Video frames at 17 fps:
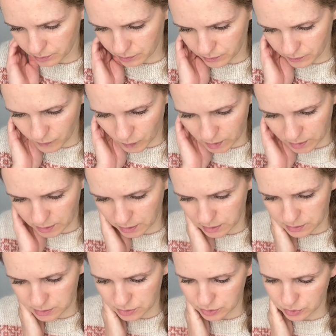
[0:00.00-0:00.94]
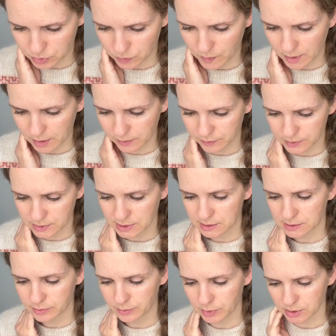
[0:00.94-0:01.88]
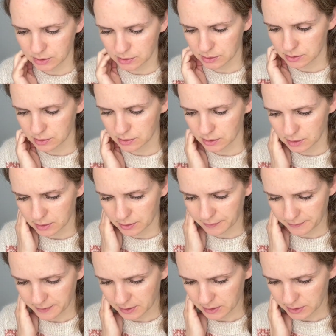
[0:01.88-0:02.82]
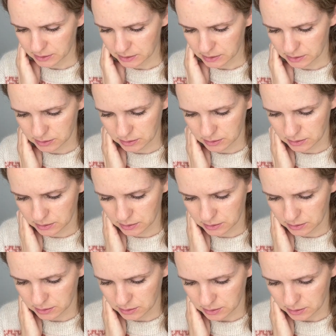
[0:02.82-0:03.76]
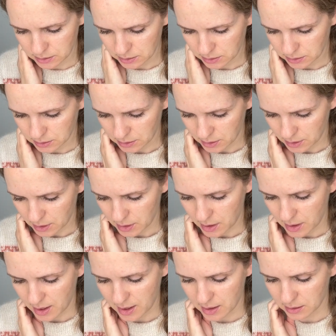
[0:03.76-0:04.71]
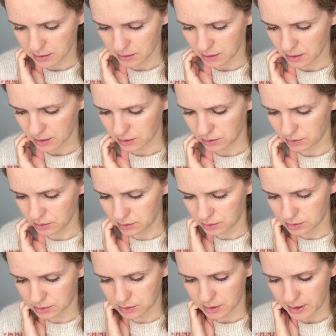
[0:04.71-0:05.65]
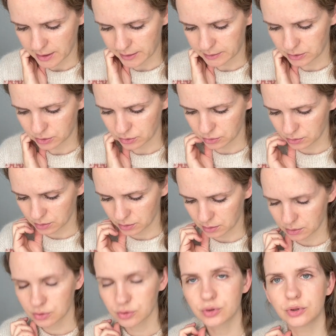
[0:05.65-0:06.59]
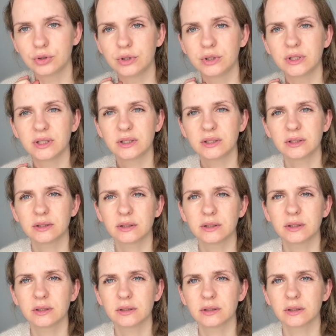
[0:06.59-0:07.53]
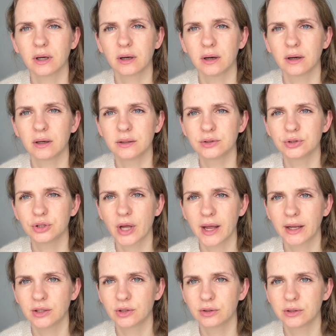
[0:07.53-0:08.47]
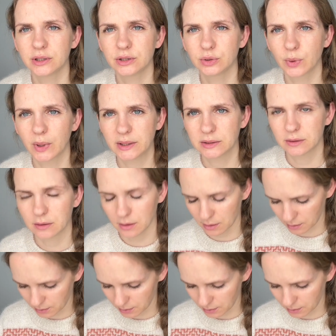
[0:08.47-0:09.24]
112 centimeters circumference, and I started to knit it on January 20th.